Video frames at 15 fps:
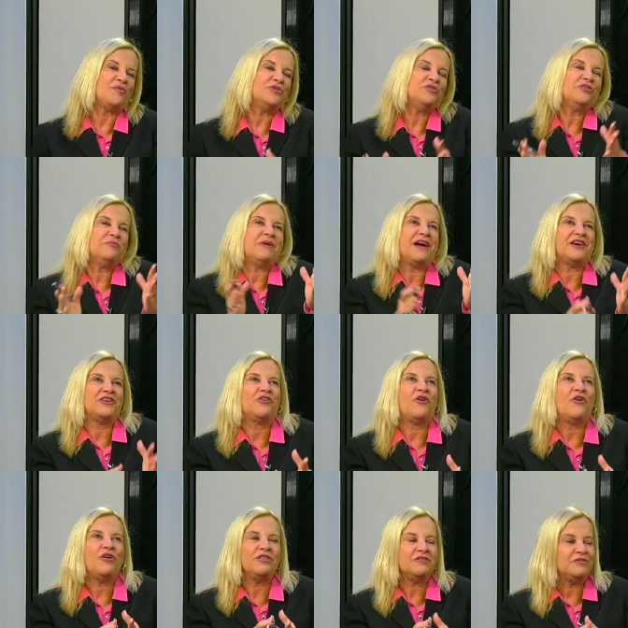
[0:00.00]
when you look back on
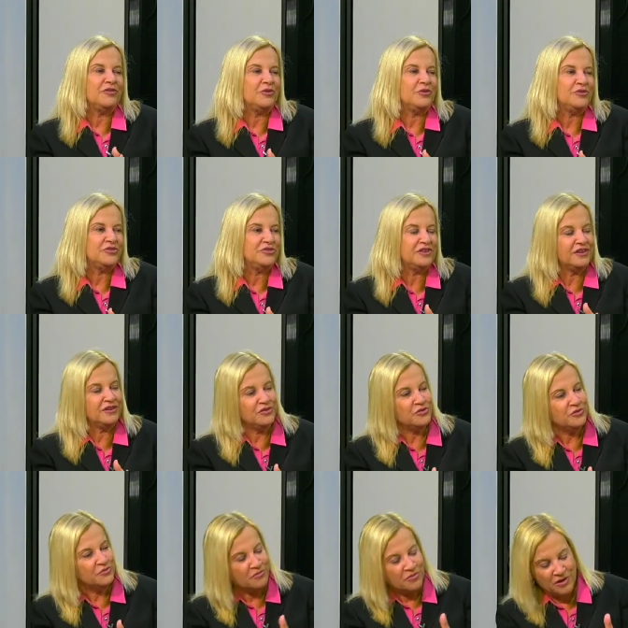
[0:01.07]
all the votes that
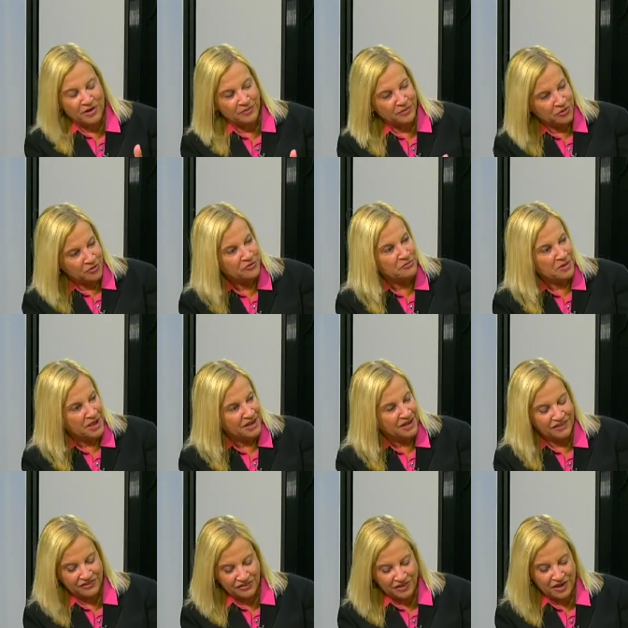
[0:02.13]
you probably you've made
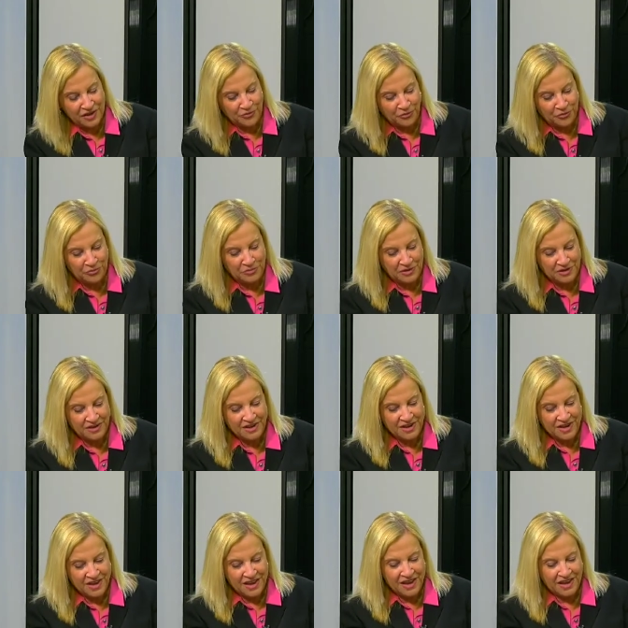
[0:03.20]
as a councilman
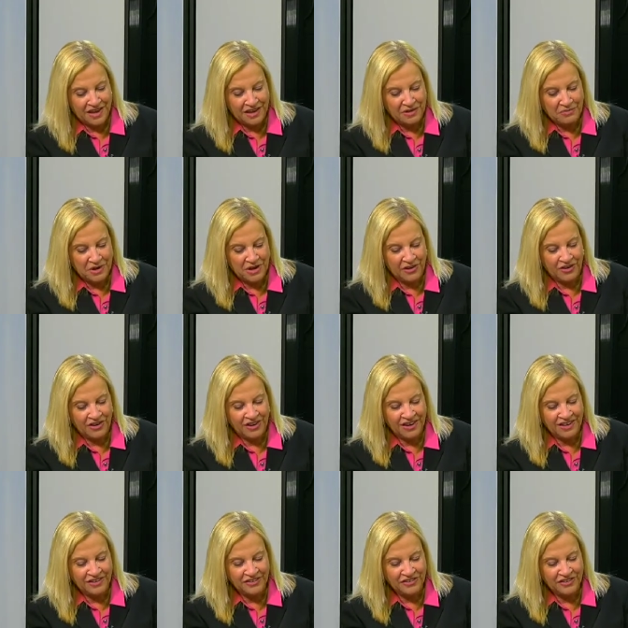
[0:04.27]
and mm. mayor,
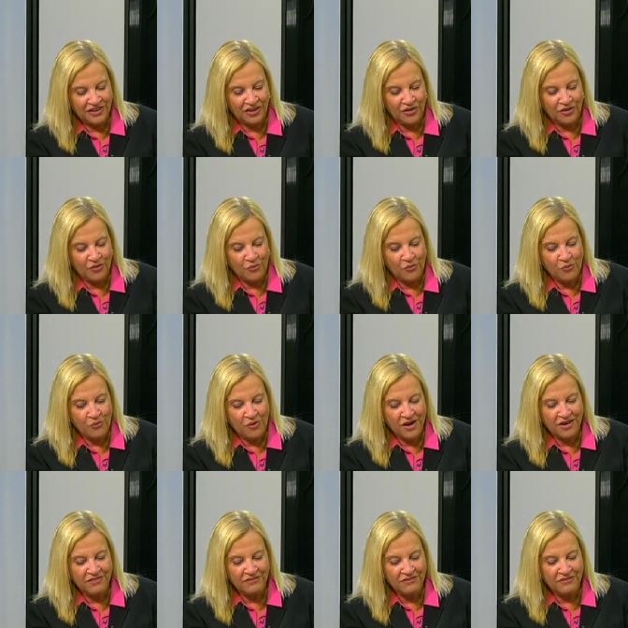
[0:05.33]
is there
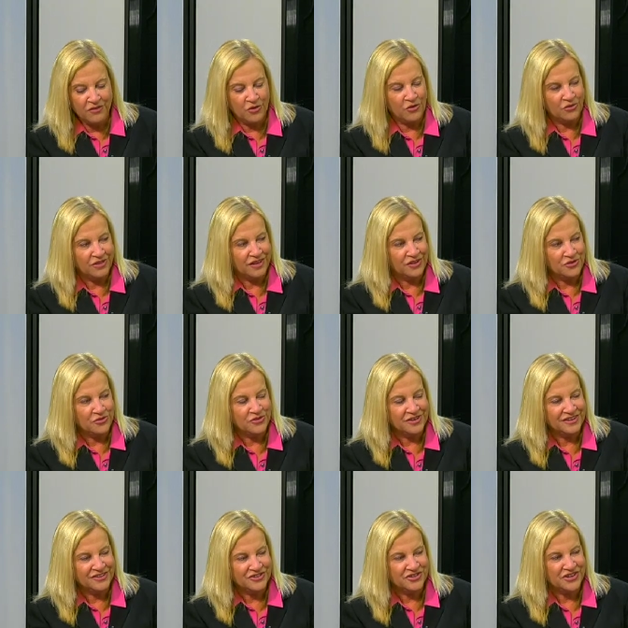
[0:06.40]
one vote that you
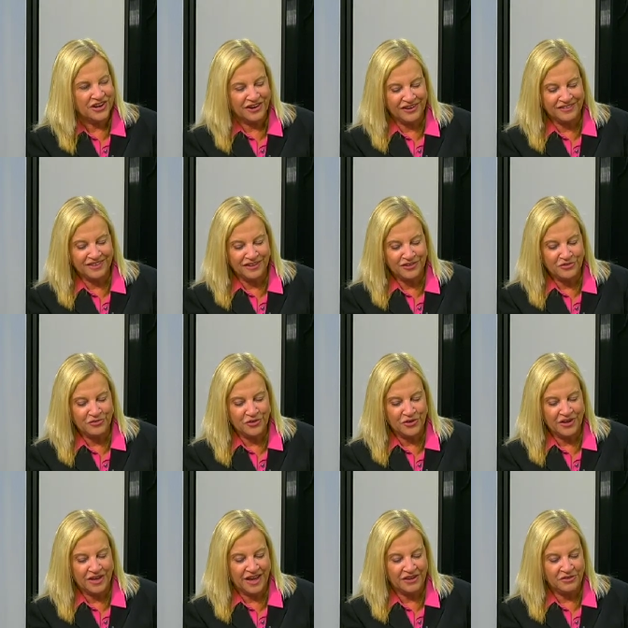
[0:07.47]
can share that you
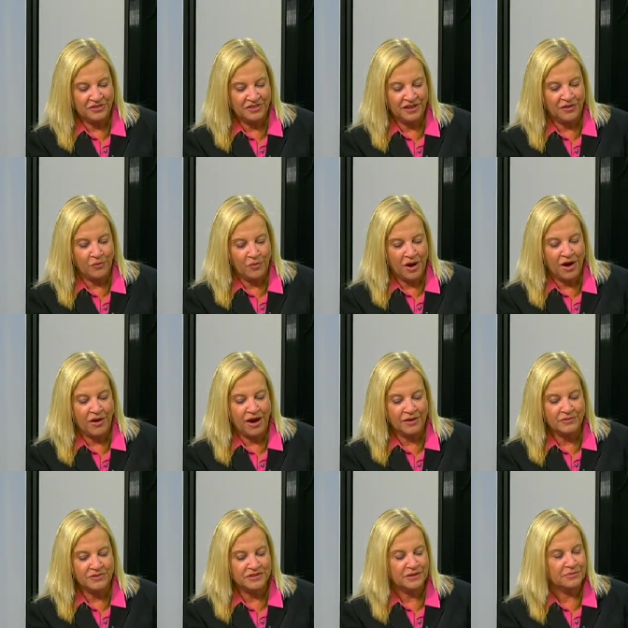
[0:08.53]
look at and you think, "Wow,
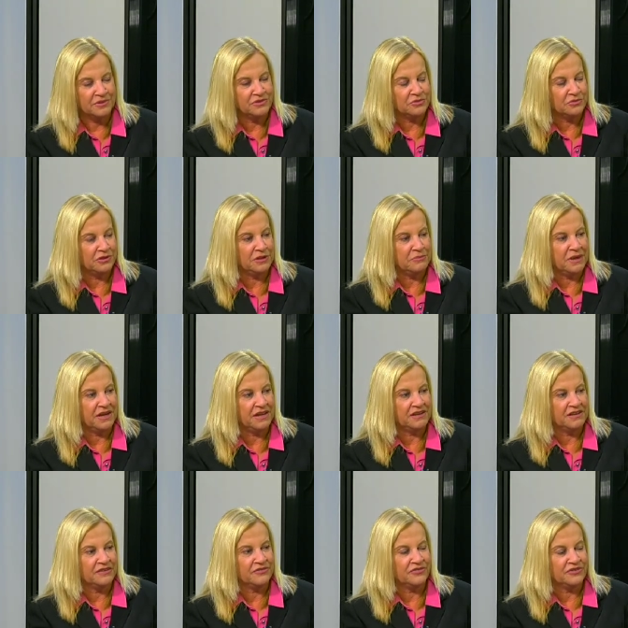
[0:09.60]
I was able to really make a
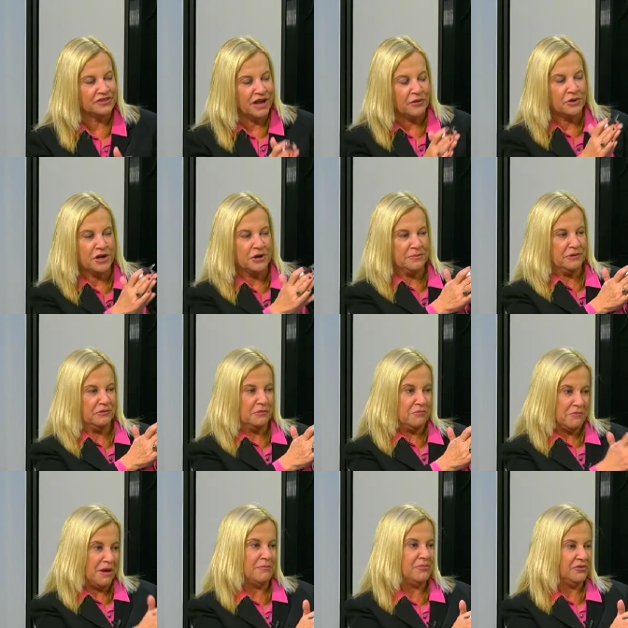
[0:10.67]
difference. I want to be
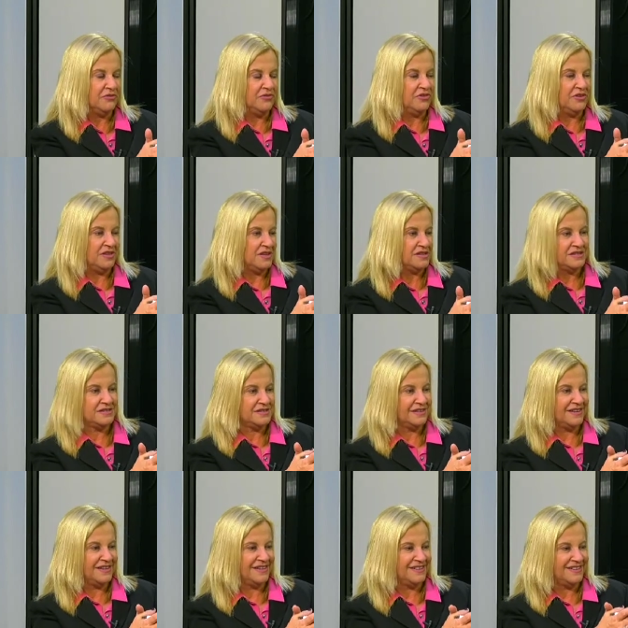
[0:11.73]
remembered for this."
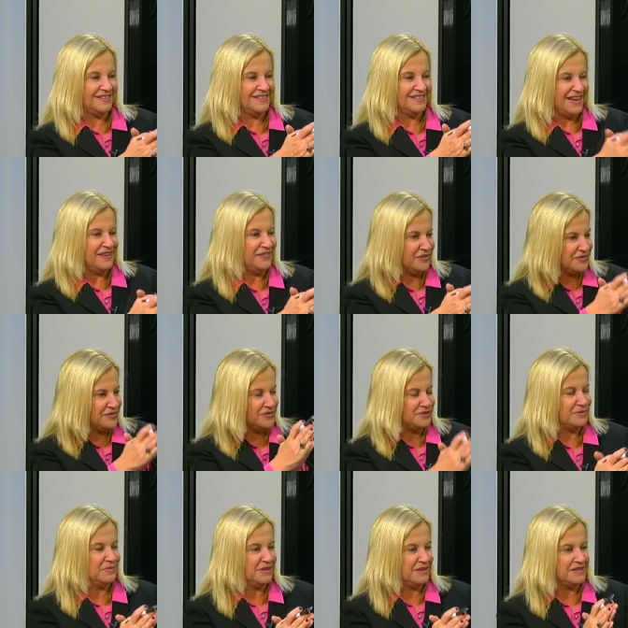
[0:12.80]
Like, I don't know, is there
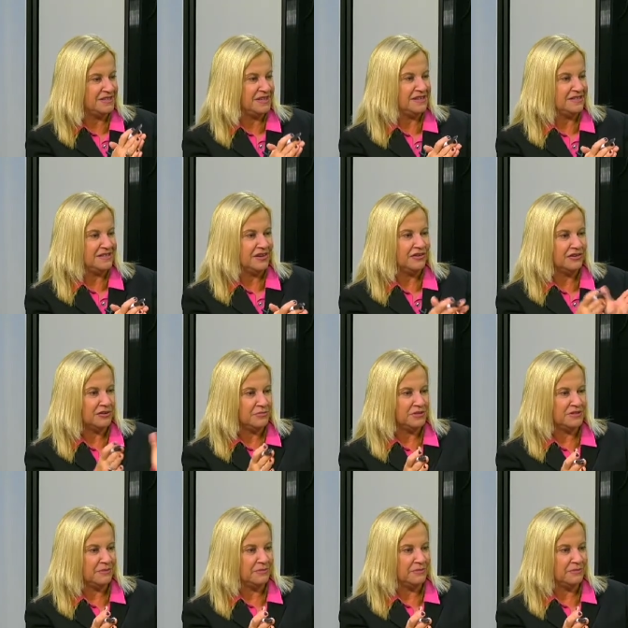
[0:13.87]
something that stands out? It could be